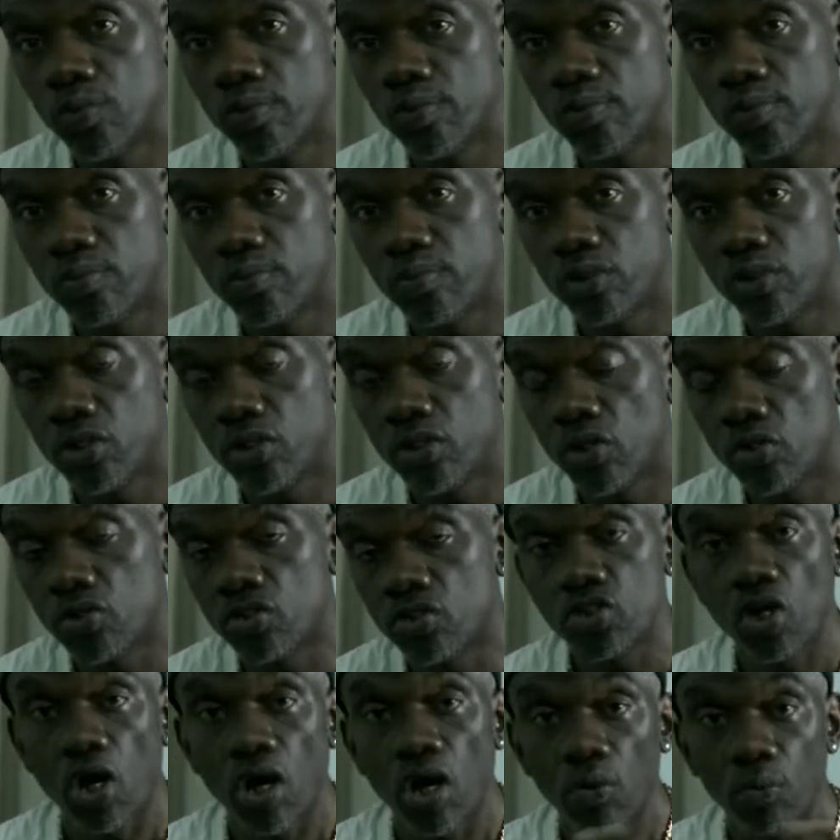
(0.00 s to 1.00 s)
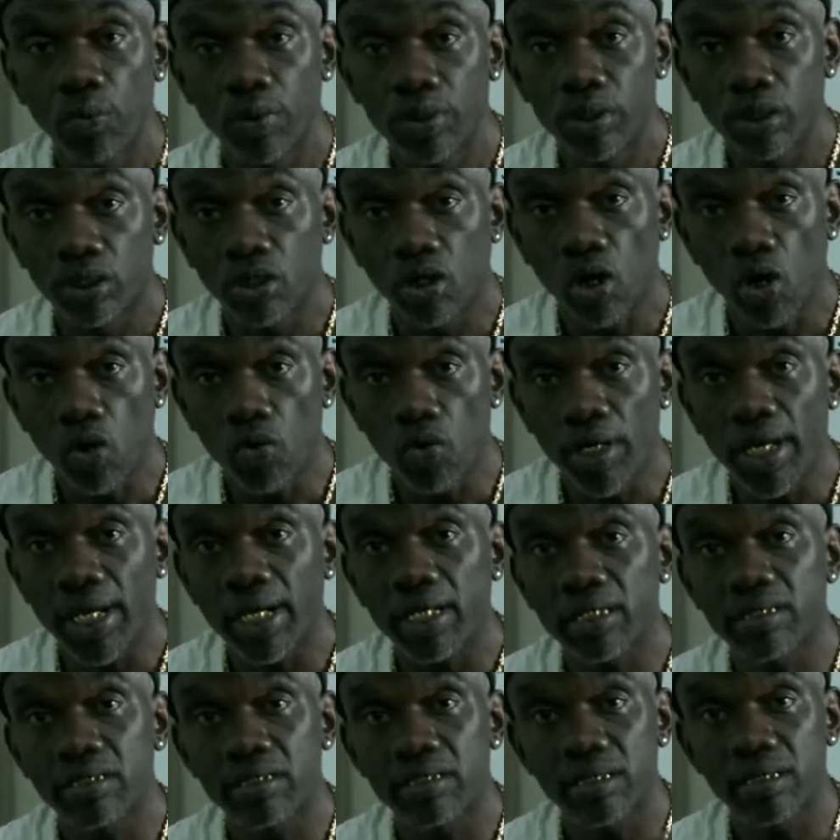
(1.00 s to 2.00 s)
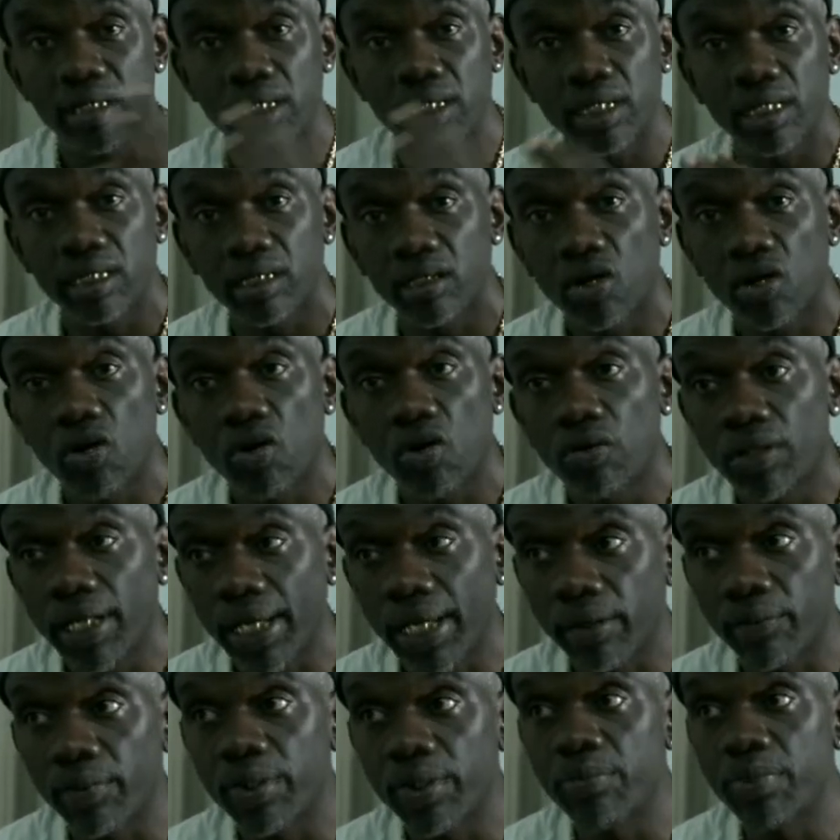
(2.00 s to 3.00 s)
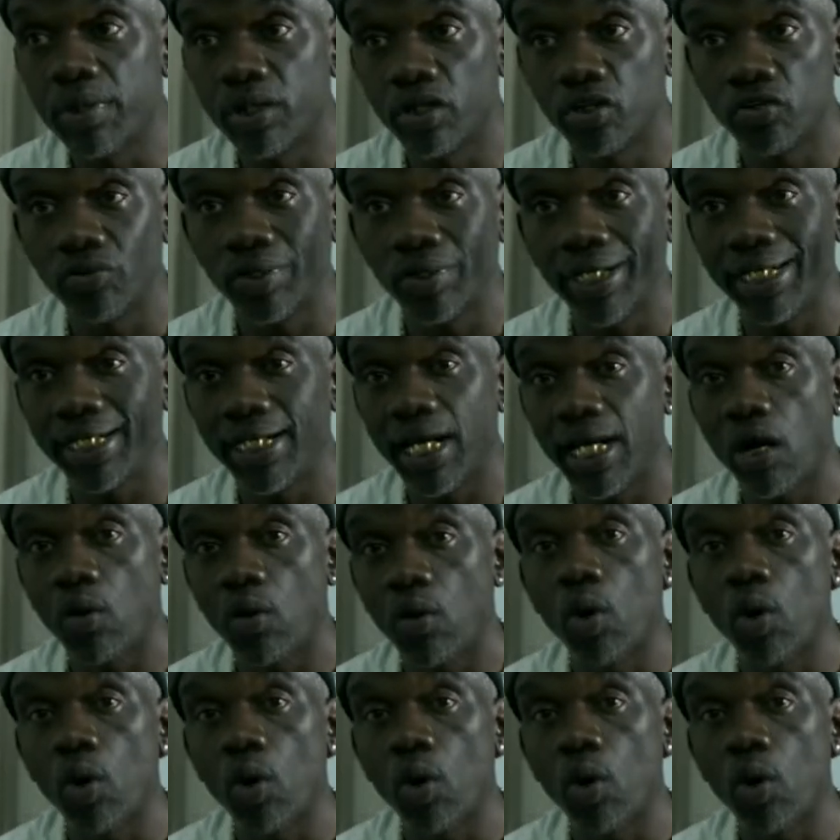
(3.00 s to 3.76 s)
you know, starting with the codex and going, like, we've been creating our